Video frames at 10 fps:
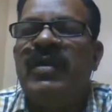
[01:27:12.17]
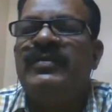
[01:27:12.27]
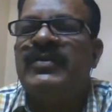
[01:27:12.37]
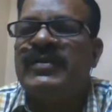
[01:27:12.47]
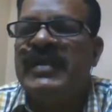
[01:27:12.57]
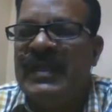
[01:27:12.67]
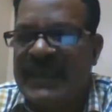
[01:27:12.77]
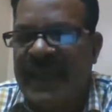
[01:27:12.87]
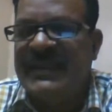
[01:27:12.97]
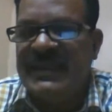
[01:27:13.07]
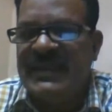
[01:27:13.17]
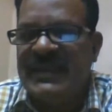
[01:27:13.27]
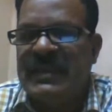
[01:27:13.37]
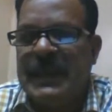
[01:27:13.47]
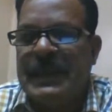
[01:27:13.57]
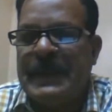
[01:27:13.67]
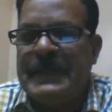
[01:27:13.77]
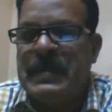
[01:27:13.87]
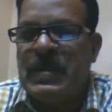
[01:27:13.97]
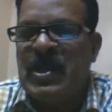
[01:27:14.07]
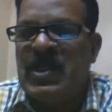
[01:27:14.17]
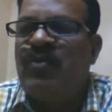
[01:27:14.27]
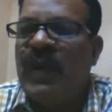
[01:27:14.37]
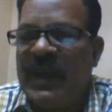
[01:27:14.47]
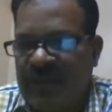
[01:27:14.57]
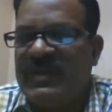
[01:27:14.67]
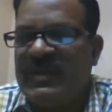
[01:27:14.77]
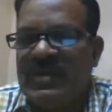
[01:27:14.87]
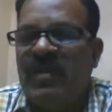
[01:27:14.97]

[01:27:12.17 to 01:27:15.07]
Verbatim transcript: of social science i request all